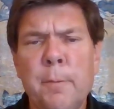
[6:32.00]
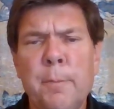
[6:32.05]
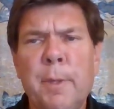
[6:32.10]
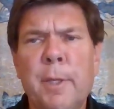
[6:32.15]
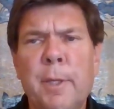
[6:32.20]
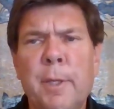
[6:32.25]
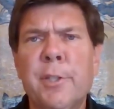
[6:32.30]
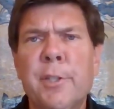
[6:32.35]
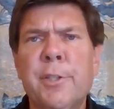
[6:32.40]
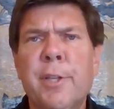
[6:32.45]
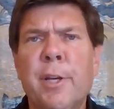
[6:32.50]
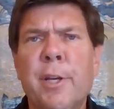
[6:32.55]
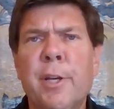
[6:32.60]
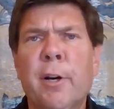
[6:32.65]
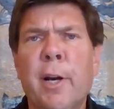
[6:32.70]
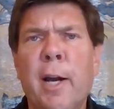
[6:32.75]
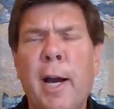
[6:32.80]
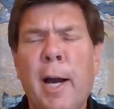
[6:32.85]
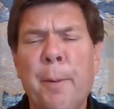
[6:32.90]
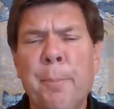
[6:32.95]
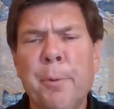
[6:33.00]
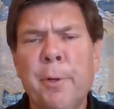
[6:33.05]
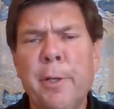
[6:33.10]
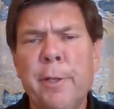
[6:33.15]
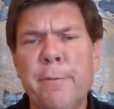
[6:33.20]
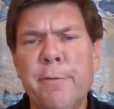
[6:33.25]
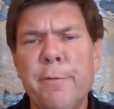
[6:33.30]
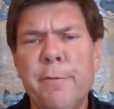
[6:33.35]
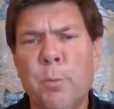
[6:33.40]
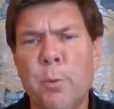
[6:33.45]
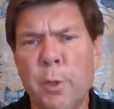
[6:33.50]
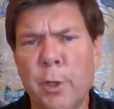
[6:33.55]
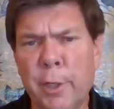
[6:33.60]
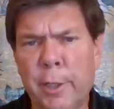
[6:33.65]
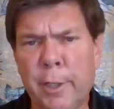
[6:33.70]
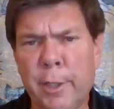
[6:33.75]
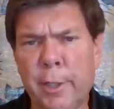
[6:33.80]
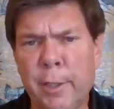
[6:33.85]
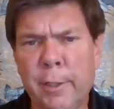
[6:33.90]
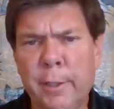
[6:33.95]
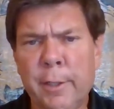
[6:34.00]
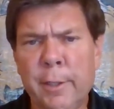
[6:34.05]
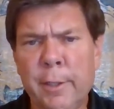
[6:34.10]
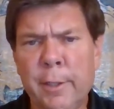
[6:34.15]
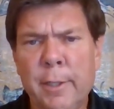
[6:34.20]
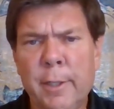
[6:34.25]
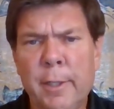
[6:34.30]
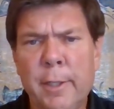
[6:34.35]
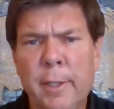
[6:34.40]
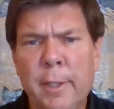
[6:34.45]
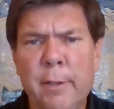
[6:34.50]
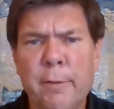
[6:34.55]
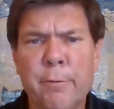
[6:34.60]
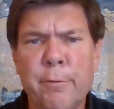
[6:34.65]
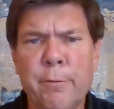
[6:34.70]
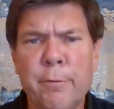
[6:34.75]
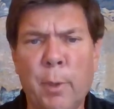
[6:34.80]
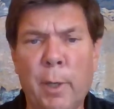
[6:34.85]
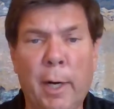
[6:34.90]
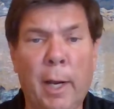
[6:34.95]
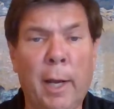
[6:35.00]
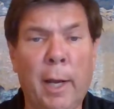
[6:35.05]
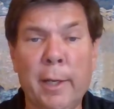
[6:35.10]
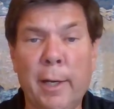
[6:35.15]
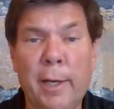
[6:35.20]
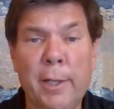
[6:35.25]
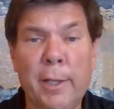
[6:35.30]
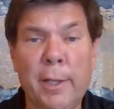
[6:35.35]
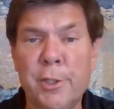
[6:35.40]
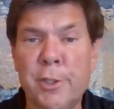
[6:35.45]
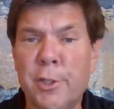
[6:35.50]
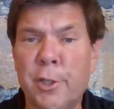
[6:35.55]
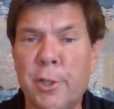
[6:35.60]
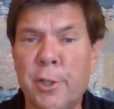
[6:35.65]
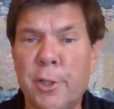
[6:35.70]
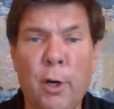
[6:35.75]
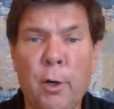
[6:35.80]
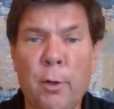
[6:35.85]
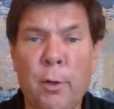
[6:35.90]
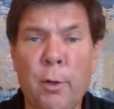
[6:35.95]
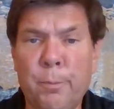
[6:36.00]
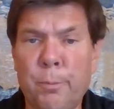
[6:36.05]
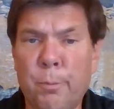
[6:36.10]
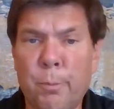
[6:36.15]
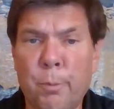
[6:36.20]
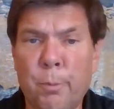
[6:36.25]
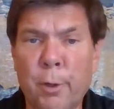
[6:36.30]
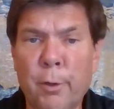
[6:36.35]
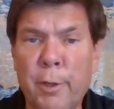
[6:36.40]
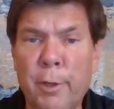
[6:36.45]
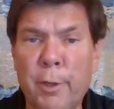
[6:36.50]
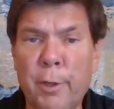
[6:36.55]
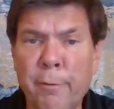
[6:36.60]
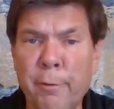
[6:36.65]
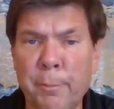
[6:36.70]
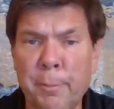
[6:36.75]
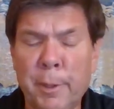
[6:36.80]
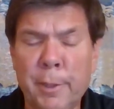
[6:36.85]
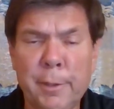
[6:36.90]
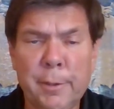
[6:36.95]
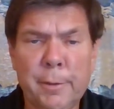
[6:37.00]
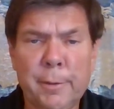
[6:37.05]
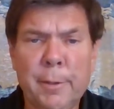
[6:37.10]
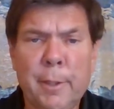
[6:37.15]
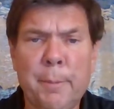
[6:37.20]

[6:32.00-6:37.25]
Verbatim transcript: because there are operatives working for what I, I just call world government.